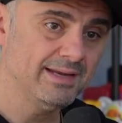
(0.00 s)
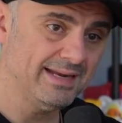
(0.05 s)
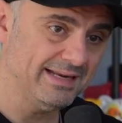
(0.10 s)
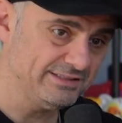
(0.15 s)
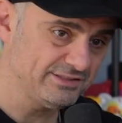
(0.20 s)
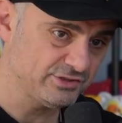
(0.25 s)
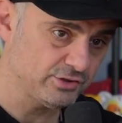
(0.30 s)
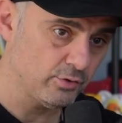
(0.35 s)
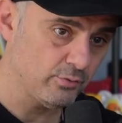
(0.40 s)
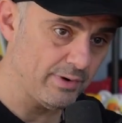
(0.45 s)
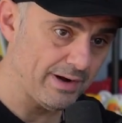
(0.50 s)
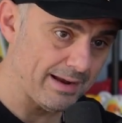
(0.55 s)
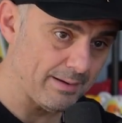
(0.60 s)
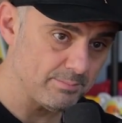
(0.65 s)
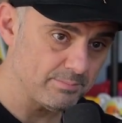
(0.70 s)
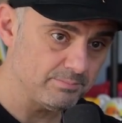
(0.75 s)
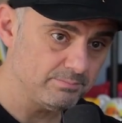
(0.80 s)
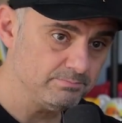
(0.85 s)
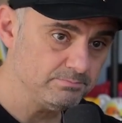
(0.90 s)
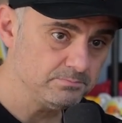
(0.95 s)

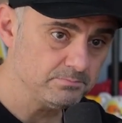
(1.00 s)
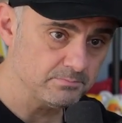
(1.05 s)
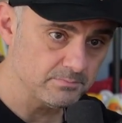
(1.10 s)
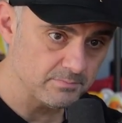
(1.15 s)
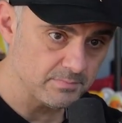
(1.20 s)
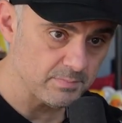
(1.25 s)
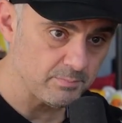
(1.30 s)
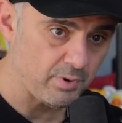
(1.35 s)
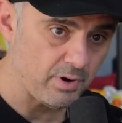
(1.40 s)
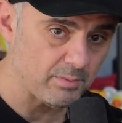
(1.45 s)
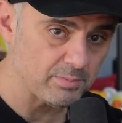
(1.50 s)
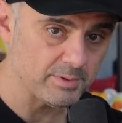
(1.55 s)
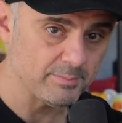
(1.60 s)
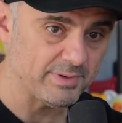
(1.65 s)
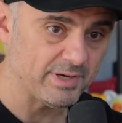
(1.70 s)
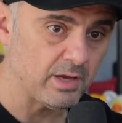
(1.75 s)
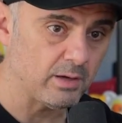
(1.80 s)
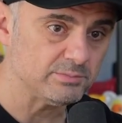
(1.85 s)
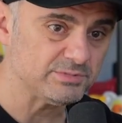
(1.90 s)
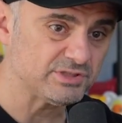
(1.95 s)
Instagram probably
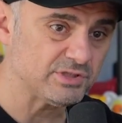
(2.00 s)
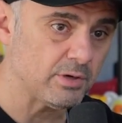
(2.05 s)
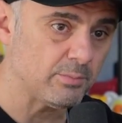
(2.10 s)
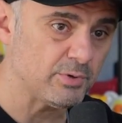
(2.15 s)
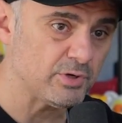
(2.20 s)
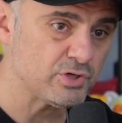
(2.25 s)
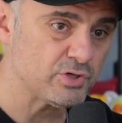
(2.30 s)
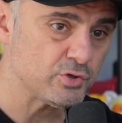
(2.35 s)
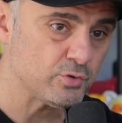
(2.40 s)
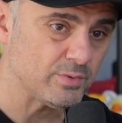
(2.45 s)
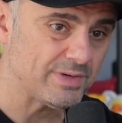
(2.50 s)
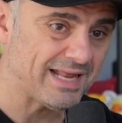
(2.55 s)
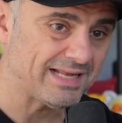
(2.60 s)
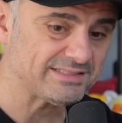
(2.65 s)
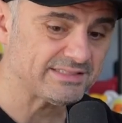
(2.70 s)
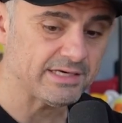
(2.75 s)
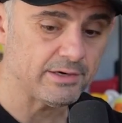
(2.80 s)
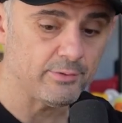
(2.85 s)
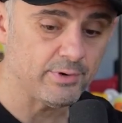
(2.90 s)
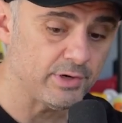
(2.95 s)
becomes number 2 in
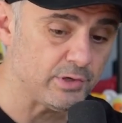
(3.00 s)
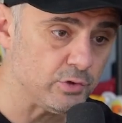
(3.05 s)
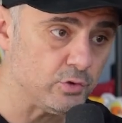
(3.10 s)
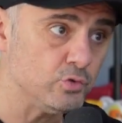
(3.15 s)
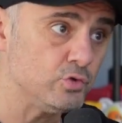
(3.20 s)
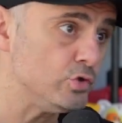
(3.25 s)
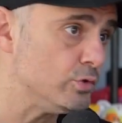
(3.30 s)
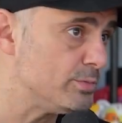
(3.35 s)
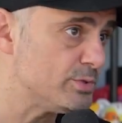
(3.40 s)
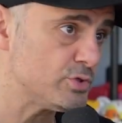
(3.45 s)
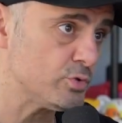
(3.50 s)
that scenario, and YouTube